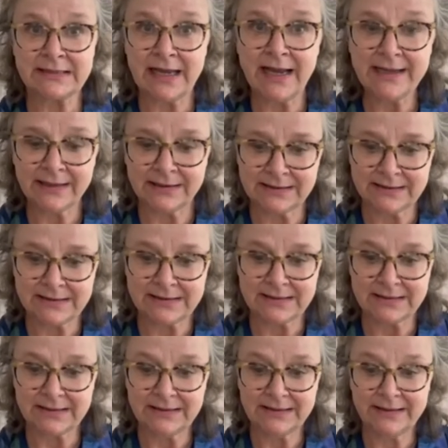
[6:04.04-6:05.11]

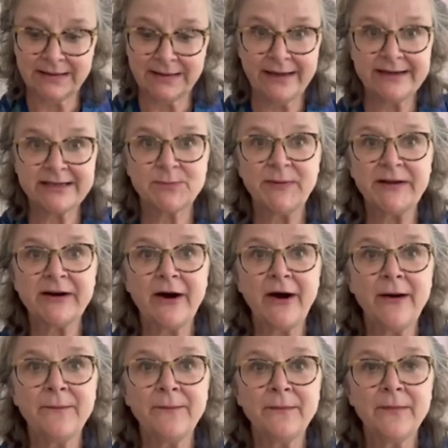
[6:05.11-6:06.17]
silence has
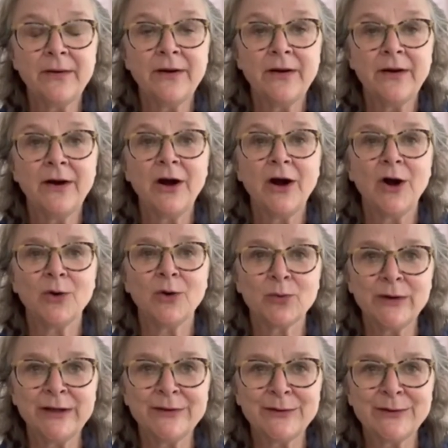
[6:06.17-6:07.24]
become a
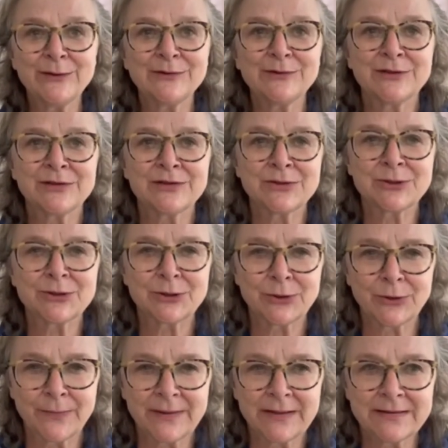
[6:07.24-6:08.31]
real
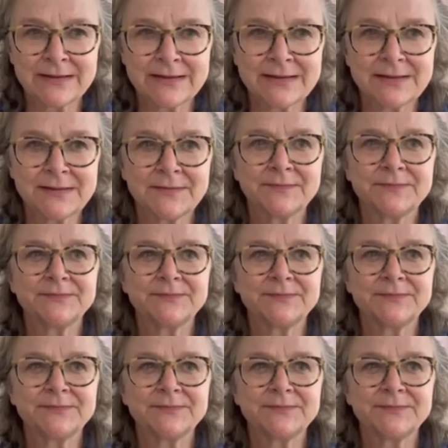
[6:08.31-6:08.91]
disturbance.